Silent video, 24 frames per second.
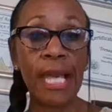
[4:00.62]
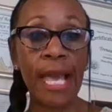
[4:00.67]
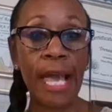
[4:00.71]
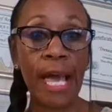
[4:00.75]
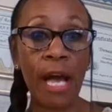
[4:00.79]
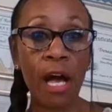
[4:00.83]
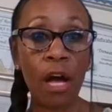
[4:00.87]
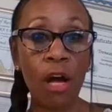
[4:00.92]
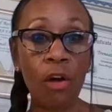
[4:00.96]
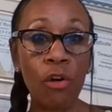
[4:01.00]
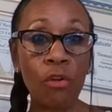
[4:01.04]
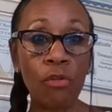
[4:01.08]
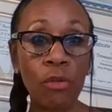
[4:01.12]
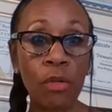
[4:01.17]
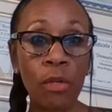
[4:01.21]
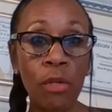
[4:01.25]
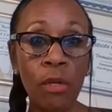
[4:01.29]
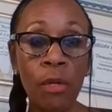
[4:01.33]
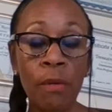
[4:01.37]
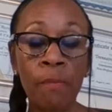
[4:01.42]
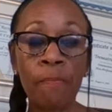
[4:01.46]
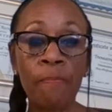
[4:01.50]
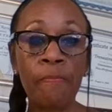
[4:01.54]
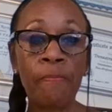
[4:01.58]
down.
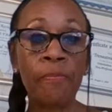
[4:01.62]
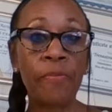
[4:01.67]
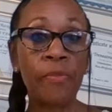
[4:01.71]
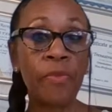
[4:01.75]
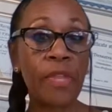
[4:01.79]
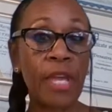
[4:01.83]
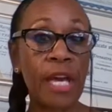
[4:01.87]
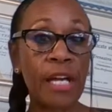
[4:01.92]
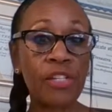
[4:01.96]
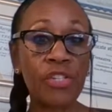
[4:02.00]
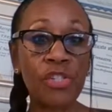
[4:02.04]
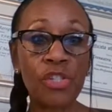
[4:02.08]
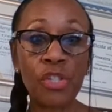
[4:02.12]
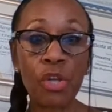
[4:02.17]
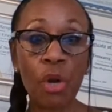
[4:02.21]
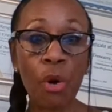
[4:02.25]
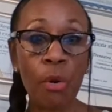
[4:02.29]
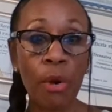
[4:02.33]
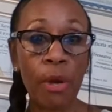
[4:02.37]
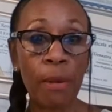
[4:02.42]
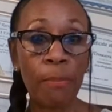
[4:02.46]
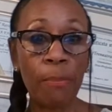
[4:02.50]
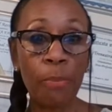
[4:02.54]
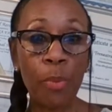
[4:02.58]
That's
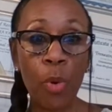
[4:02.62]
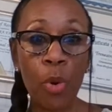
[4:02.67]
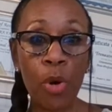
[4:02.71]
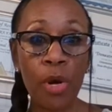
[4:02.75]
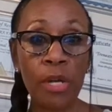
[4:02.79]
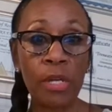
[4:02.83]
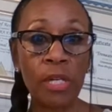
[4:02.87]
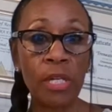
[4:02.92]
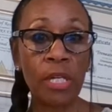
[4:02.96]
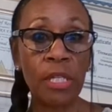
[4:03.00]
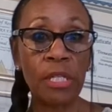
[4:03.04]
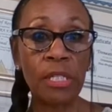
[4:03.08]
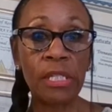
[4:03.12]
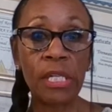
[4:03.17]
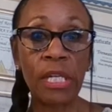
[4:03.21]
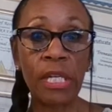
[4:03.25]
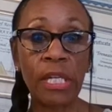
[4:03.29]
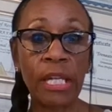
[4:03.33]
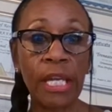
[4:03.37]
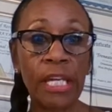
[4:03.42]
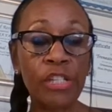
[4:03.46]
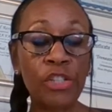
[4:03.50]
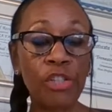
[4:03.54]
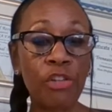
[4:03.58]
so important
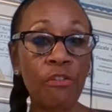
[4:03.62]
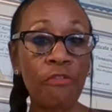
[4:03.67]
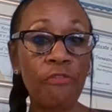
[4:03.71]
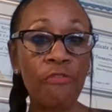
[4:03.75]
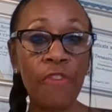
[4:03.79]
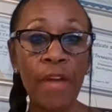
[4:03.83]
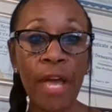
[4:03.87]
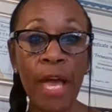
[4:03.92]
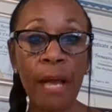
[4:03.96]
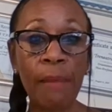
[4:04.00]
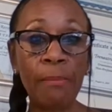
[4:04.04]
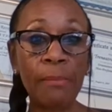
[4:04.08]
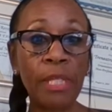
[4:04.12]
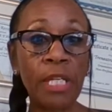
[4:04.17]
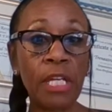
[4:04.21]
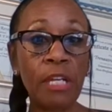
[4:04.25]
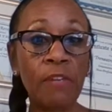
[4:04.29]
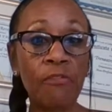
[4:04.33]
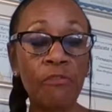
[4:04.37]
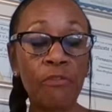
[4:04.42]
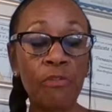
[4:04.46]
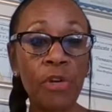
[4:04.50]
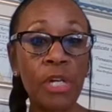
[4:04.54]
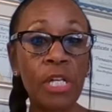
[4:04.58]
to let your family
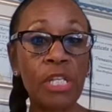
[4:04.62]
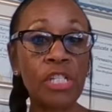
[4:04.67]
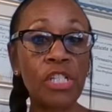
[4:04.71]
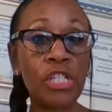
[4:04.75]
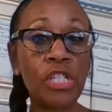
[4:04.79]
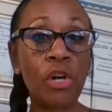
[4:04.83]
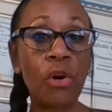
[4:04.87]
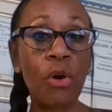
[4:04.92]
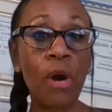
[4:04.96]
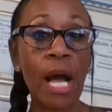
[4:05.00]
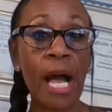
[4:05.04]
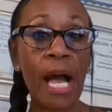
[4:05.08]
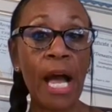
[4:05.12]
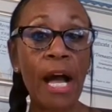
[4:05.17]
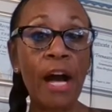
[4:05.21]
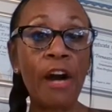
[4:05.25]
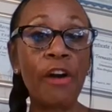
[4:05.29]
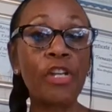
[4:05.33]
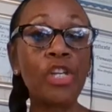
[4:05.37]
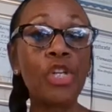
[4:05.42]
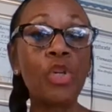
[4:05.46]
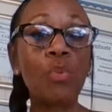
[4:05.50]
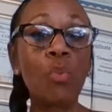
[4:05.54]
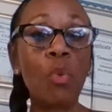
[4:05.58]
and friends know
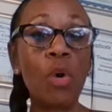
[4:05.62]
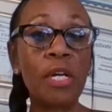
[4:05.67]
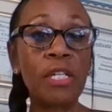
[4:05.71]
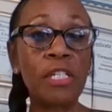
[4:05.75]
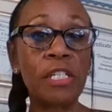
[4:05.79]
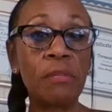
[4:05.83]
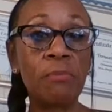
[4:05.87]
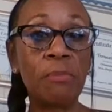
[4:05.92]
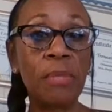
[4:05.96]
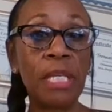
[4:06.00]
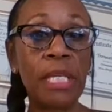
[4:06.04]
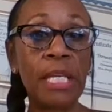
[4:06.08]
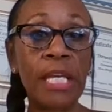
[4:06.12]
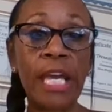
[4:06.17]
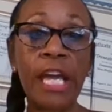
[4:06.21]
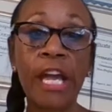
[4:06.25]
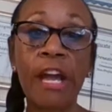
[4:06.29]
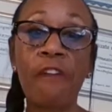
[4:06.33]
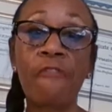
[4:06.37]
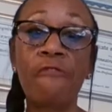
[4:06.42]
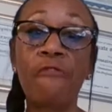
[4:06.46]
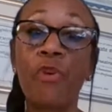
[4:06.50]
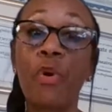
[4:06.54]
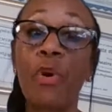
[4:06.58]
how you want to be
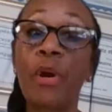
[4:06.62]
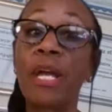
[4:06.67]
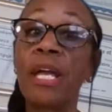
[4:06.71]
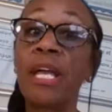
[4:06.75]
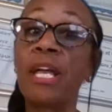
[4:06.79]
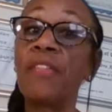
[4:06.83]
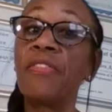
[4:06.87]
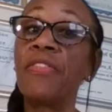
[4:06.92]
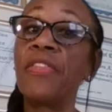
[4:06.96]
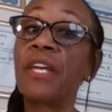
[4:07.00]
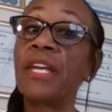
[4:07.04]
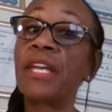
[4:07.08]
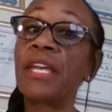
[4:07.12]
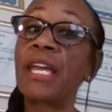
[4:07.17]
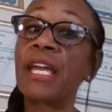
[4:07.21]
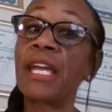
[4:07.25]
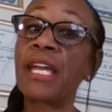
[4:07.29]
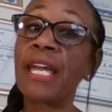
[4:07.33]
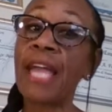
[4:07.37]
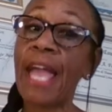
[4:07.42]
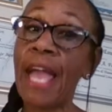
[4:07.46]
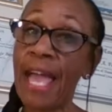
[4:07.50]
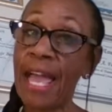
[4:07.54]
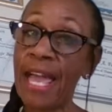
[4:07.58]
cared for in the
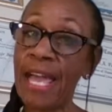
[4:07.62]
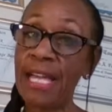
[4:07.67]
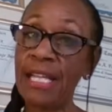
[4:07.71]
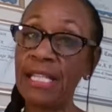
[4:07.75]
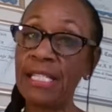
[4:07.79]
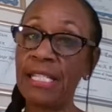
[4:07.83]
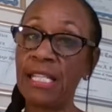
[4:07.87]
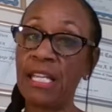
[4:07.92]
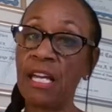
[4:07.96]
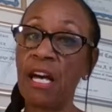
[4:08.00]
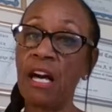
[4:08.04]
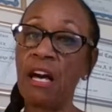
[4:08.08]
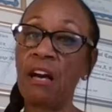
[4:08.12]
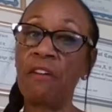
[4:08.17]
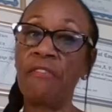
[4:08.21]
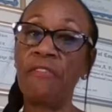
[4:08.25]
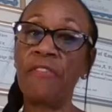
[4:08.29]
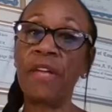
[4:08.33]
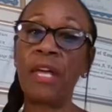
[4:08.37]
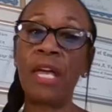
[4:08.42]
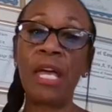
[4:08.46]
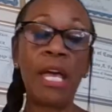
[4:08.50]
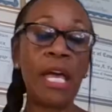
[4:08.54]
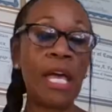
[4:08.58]
case
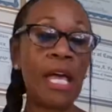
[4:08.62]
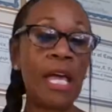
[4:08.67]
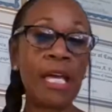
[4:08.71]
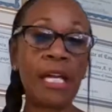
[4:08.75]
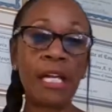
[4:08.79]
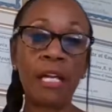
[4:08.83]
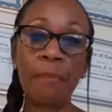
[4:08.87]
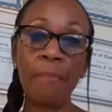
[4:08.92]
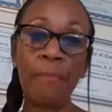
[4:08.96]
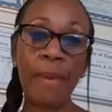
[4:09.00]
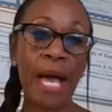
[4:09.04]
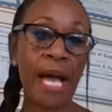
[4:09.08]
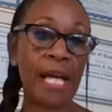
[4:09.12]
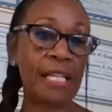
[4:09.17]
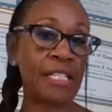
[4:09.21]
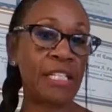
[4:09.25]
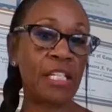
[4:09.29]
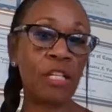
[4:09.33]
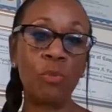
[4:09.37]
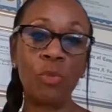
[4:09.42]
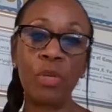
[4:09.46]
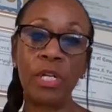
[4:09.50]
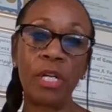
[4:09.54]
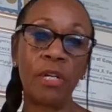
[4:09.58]
of
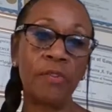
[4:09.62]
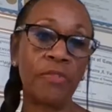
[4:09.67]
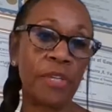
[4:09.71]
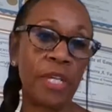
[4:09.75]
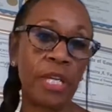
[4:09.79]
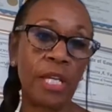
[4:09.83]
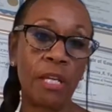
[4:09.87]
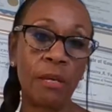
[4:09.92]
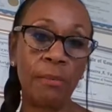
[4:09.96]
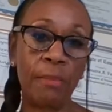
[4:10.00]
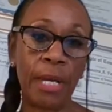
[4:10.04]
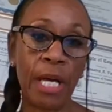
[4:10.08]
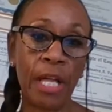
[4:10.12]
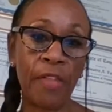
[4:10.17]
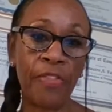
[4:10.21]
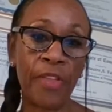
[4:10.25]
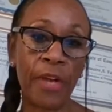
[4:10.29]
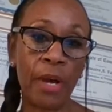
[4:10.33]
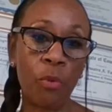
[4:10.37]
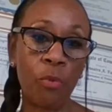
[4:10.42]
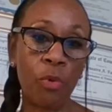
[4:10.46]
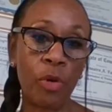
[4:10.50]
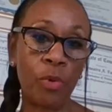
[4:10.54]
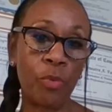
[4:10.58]
incapacity. We don't think about
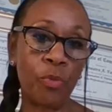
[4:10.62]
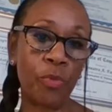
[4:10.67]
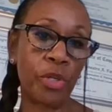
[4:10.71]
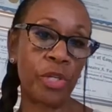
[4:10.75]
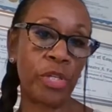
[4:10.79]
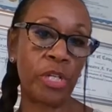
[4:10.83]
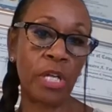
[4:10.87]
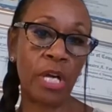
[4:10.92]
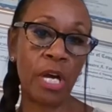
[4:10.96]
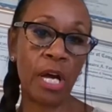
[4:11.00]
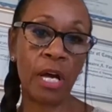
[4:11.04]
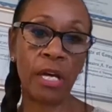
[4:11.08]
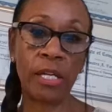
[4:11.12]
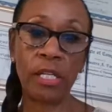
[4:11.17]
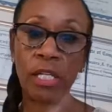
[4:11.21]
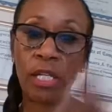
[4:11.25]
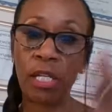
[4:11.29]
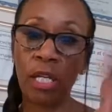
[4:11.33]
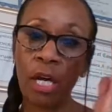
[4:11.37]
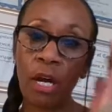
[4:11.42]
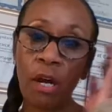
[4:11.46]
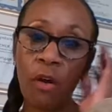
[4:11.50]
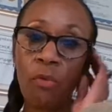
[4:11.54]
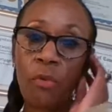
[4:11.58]
that when we're young.
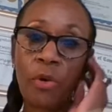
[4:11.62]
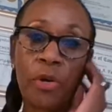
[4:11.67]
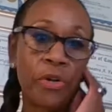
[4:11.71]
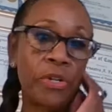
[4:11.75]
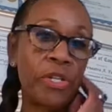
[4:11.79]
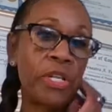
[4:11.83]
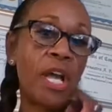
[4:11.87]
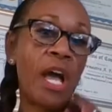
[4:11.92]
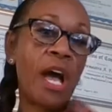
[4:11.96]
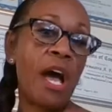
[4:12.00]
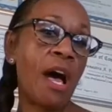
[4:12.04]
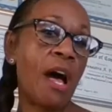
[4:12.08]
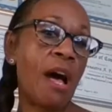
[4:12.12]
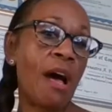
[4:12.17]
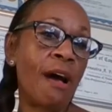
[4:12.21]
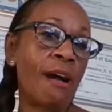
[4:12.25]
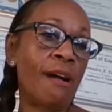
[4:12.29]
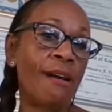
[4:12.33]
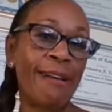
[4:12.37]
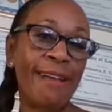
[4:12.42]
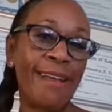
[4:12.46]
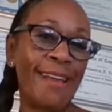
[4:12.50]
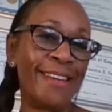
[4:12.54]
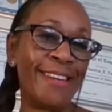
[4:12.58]
We're
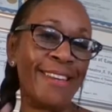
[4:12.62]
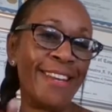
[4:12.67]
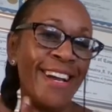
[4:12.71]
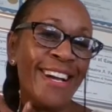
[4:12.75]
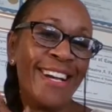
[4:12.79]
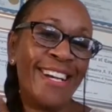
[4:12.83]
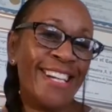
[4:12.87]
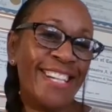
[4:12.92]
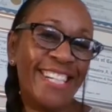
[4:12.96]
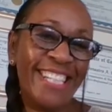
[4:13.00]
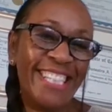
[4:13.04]
young and